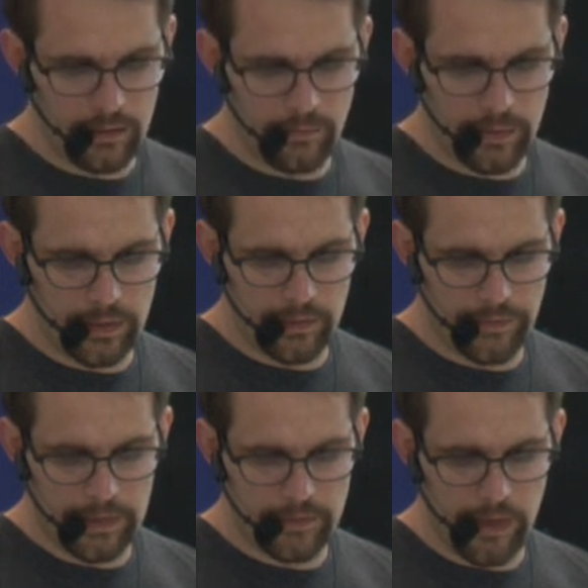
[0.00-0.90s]
with a
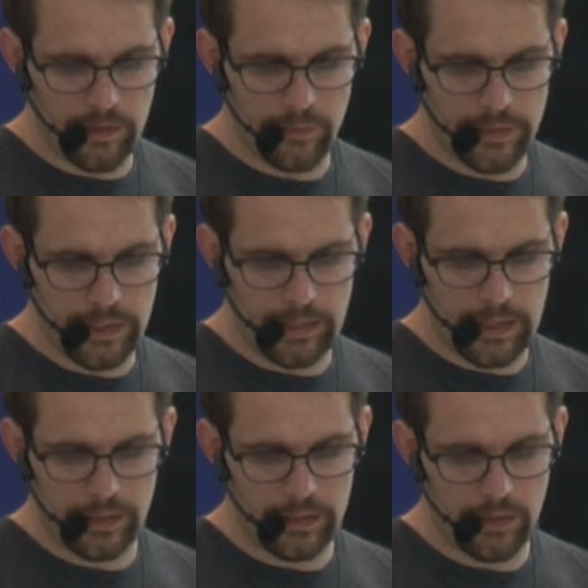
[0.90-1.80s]
fixed random seed
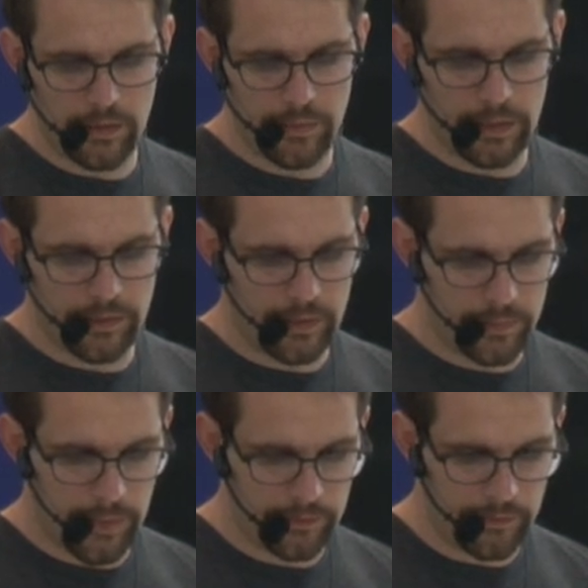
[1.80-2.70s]
actually knows what to
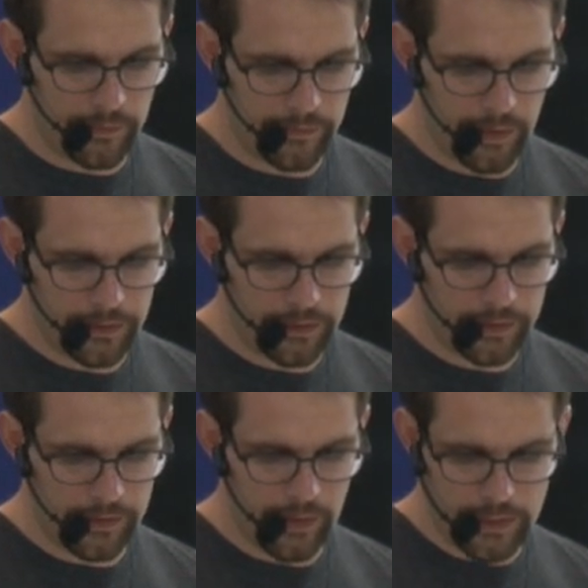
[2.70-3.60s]
extract from the function.
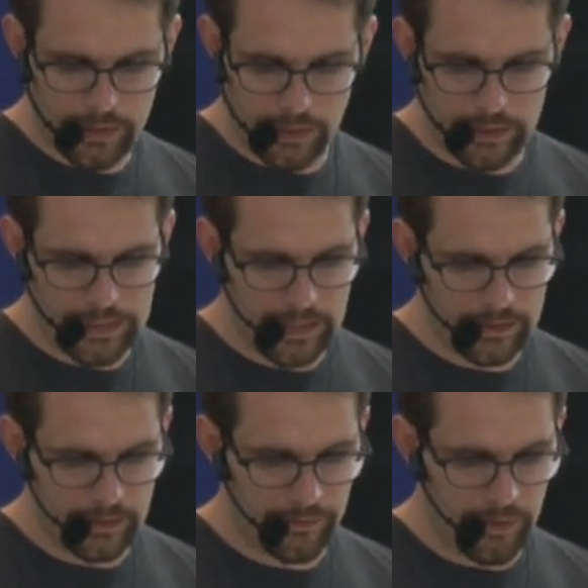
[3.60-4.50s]
So I'm just going to
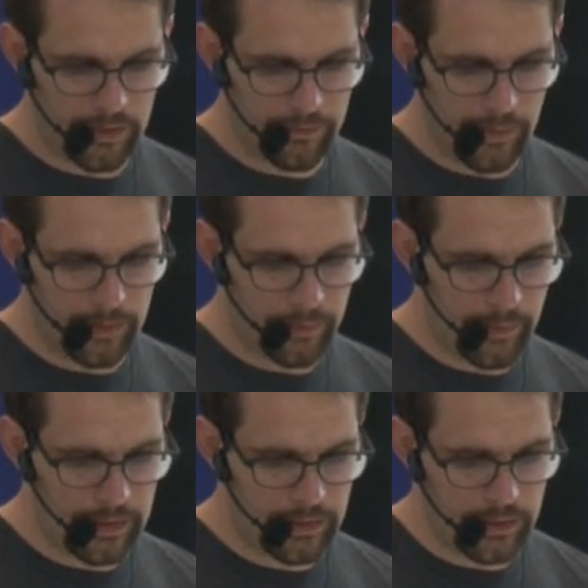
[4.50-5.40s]
test if my
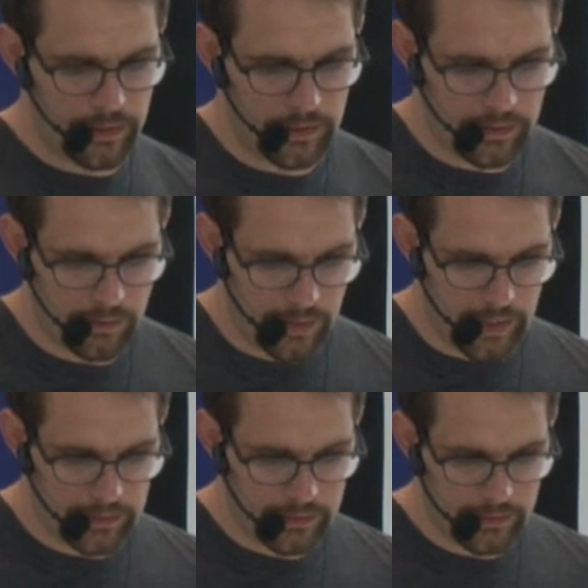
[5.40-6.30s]
implementation is
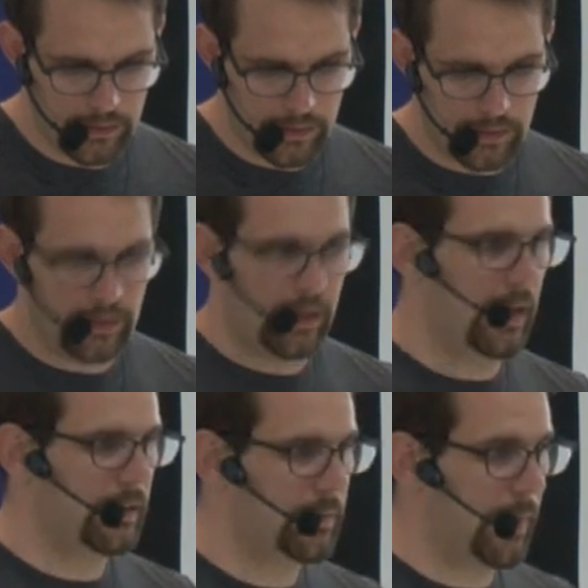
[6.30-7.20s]
correct
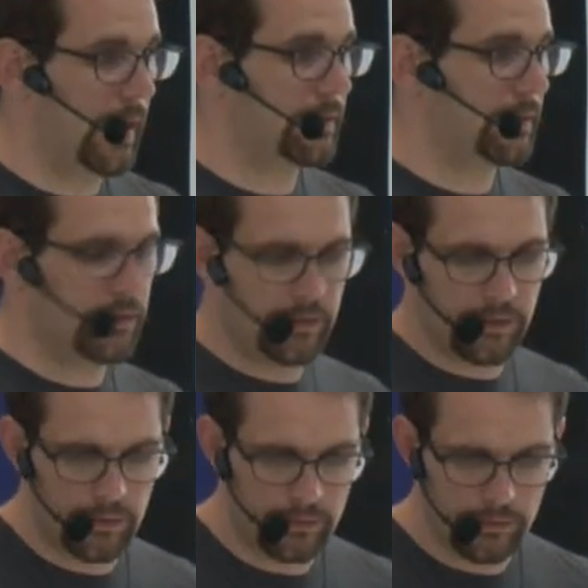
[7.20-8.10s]
and it passes.
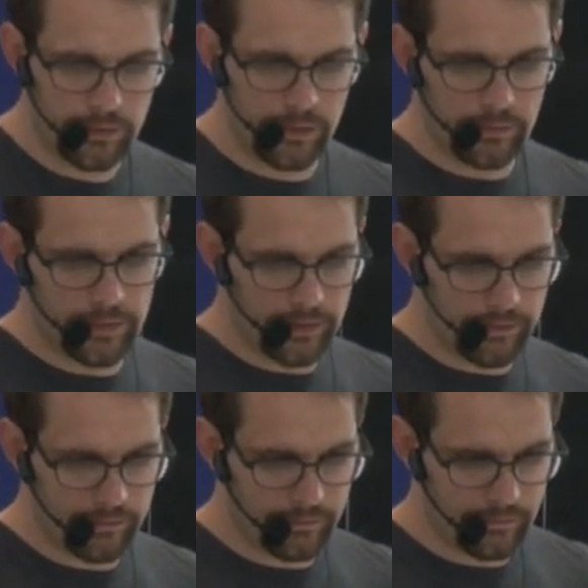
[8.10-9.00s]
So just
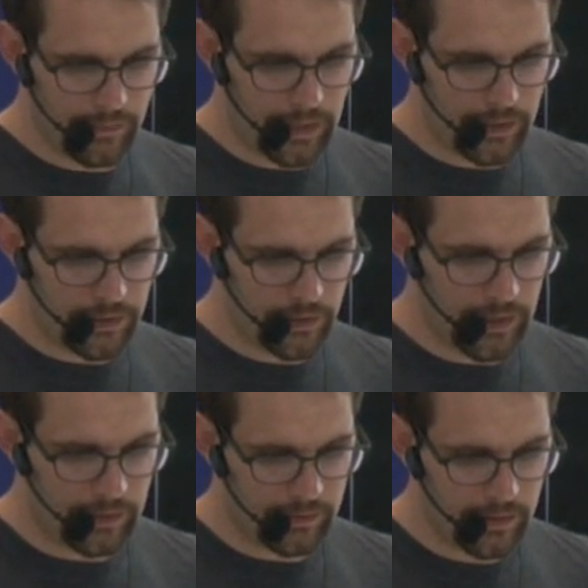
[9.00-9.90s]
making sure
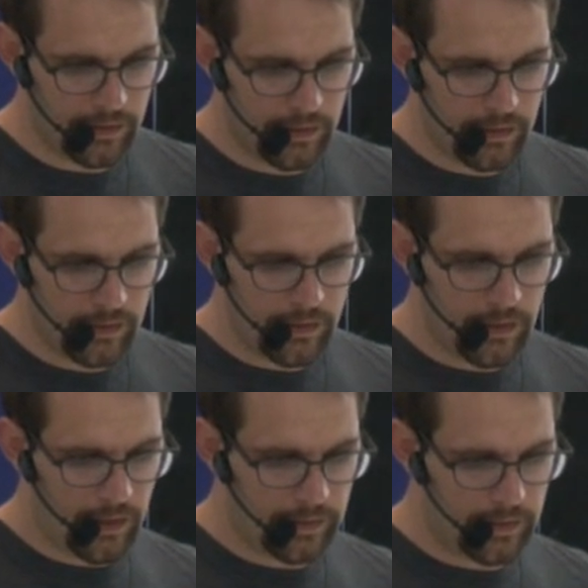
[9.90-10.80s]
that
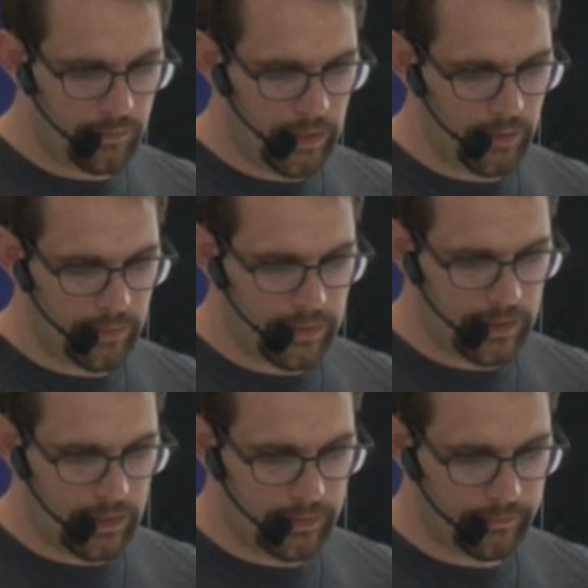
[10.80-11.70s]
I didn't make a
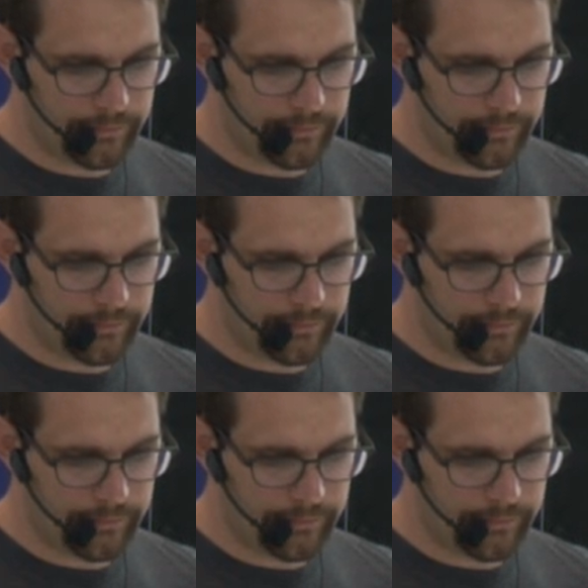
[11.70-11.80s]
mistake.